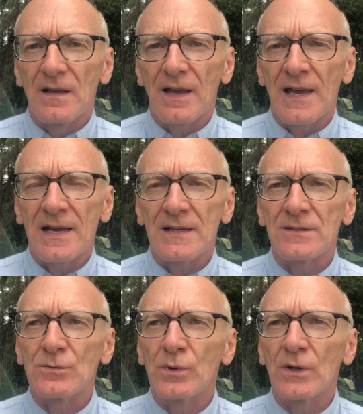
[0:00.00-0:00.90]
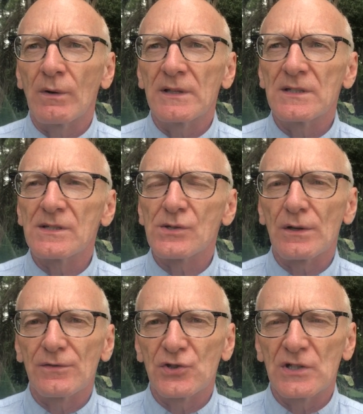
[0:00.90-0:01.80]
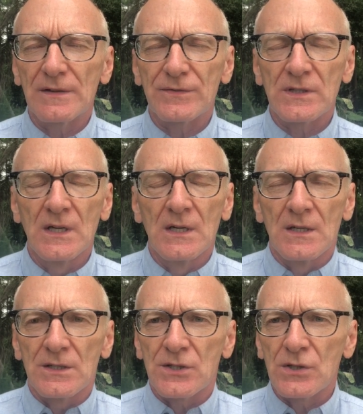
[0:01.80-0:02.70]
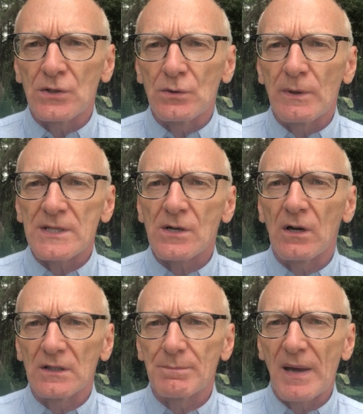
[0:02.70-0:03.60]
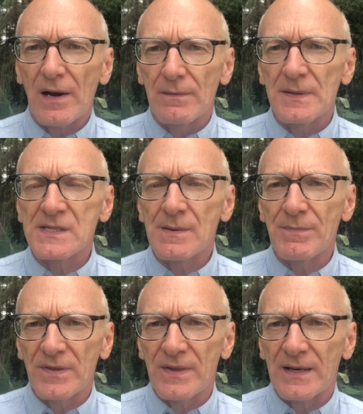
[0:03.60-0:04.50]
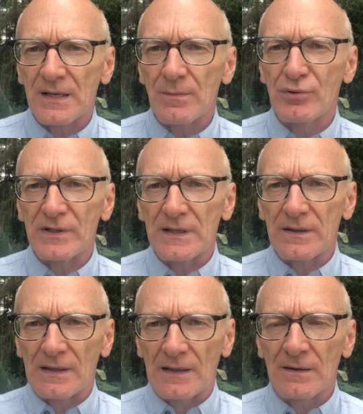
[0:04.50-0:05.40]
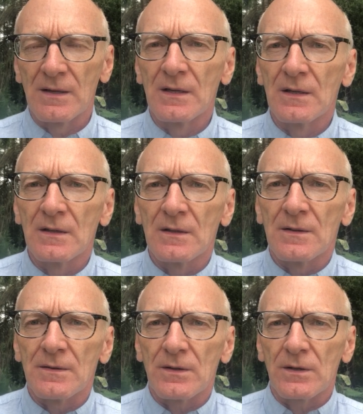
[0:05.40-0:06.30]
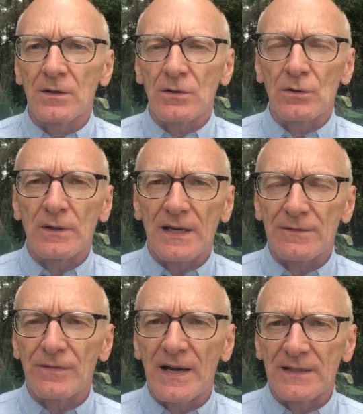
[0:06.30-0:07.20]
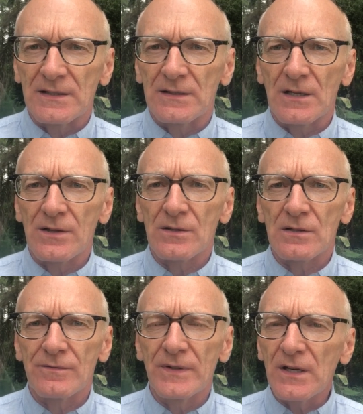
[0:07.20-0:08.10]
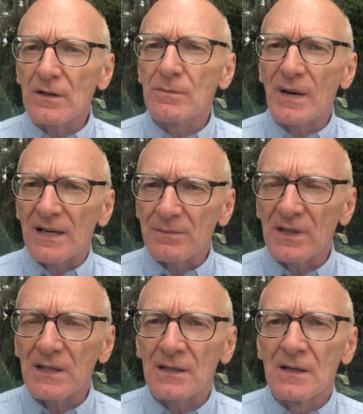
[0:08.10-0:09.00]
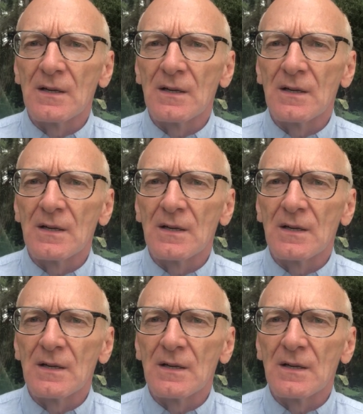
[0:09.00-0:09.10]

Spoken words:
And we're going to sort of shift to what's called parasympathetic breathing. You can find another video by me